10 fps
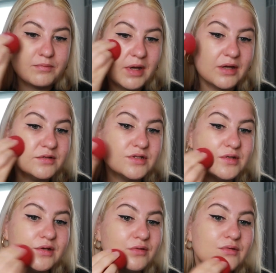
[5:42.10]

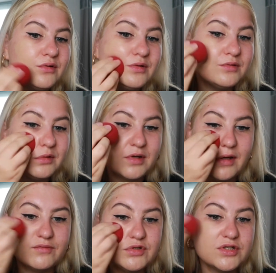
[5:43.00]
bounce it all.
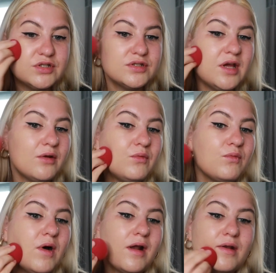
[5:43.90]
I've just done
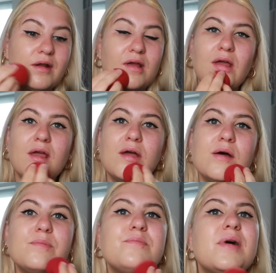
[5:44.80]
one
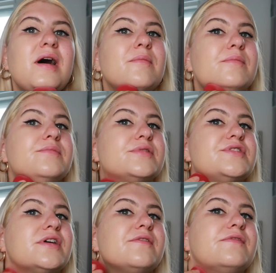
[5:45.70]
pump
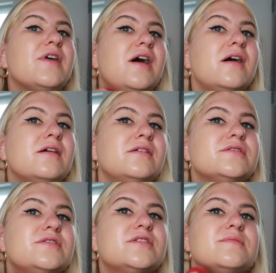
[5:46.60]
so far.
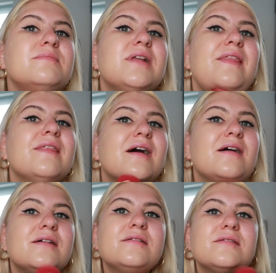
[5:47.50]
Let's just blend
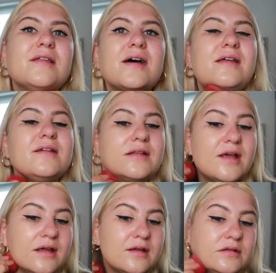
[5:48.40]
that in
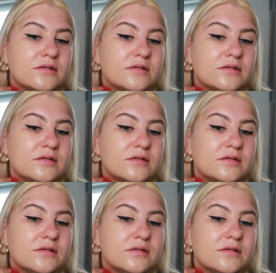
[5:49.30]
there.